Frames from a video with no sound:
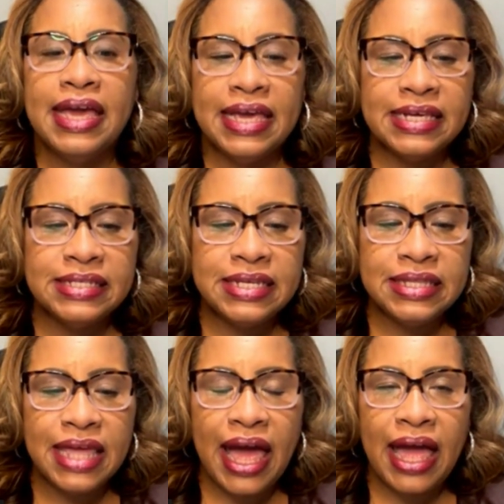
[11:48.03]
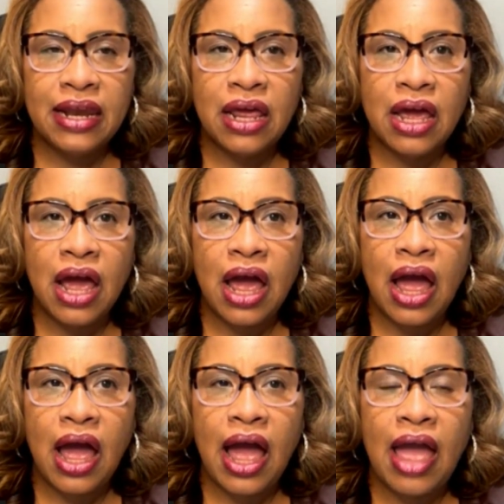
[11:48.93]
Is it that
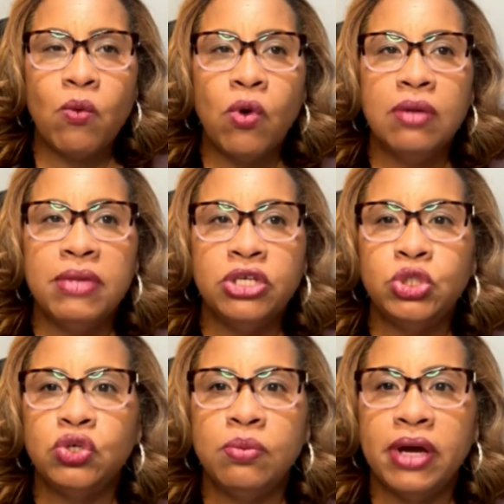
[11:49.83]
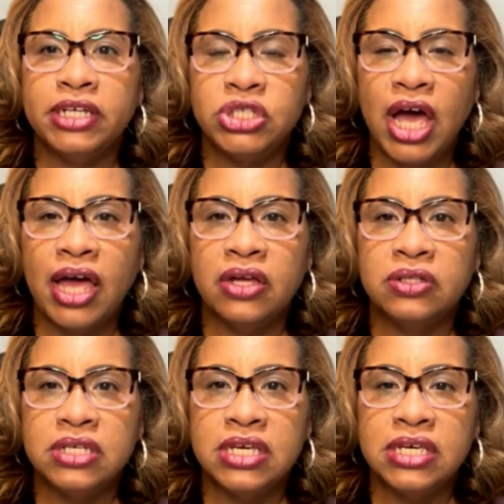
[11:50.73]
I want to make sure my
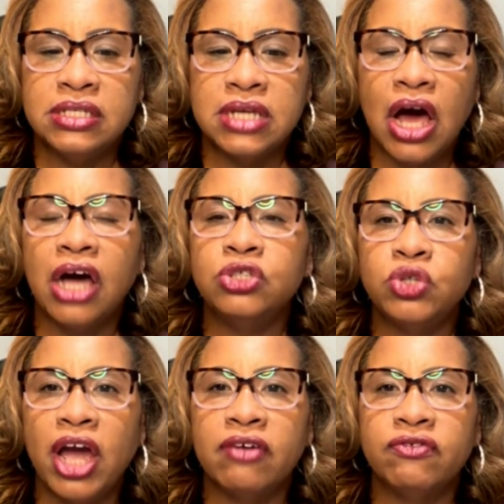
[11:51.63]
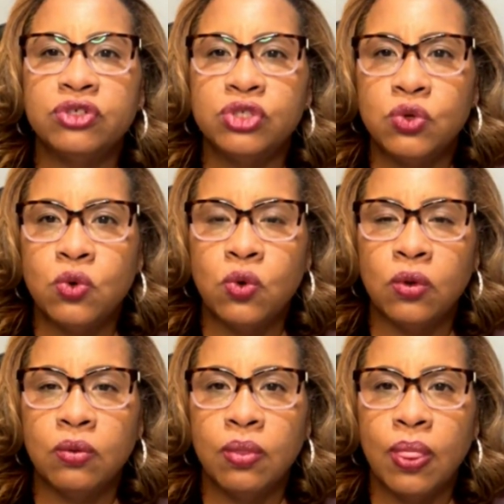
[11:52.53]
child is on track for school?
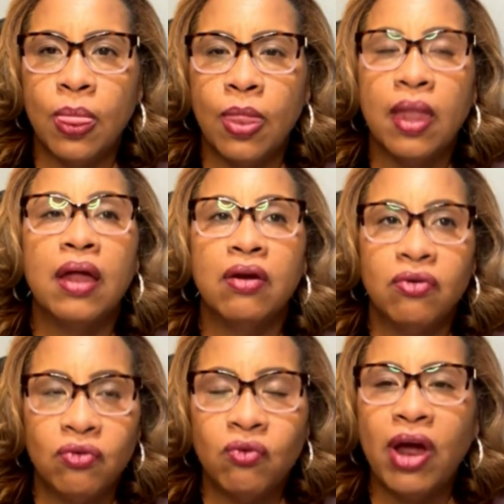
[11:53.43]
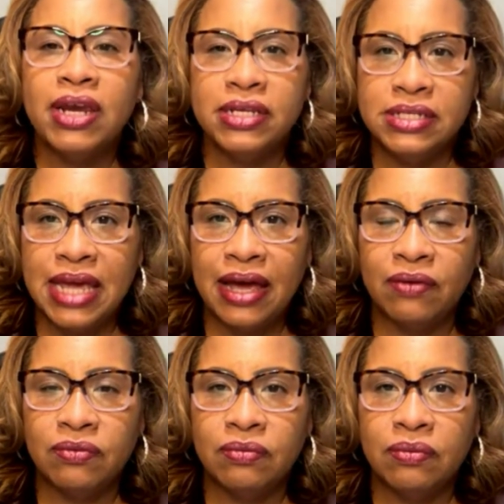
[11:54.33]
Write it
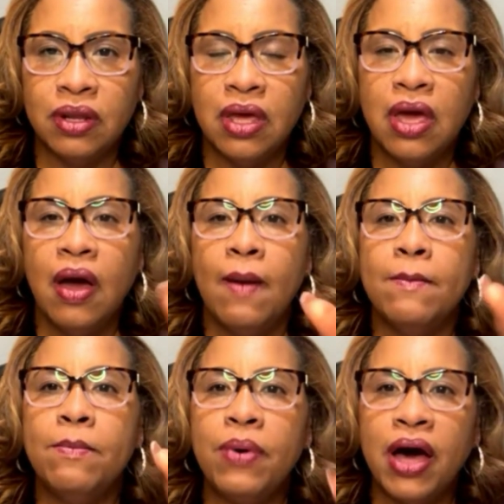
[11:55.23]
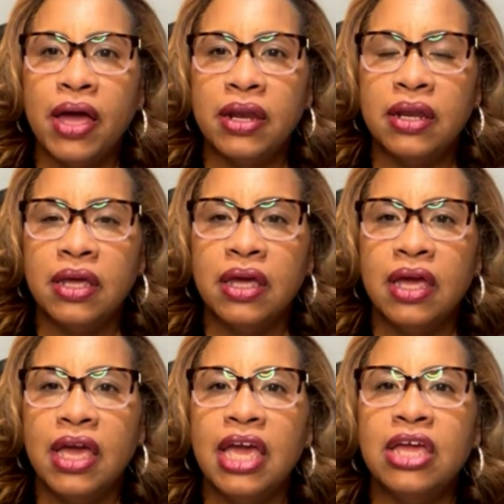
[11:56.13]
down. But
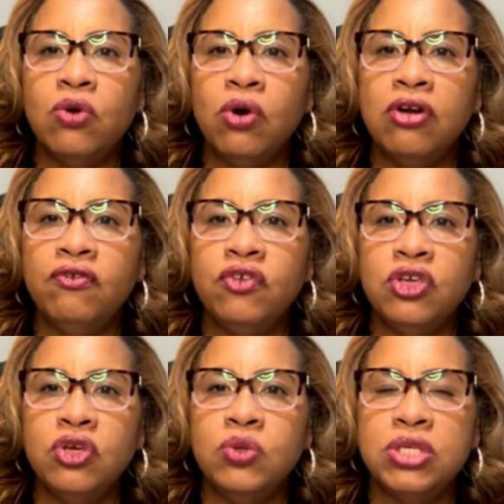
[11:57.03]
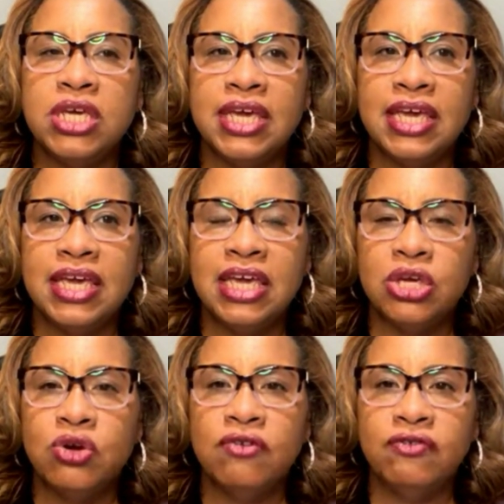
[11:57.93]
in order for you to hit
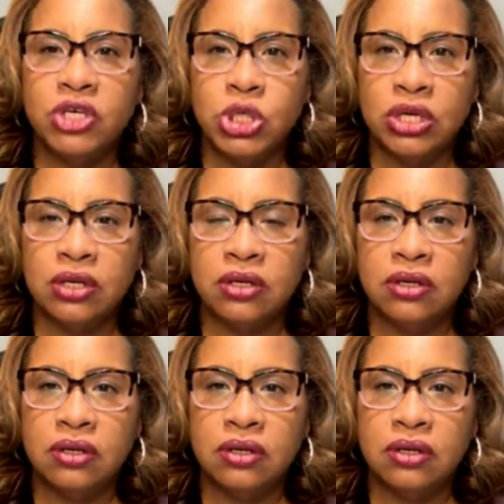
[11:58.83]
your vision,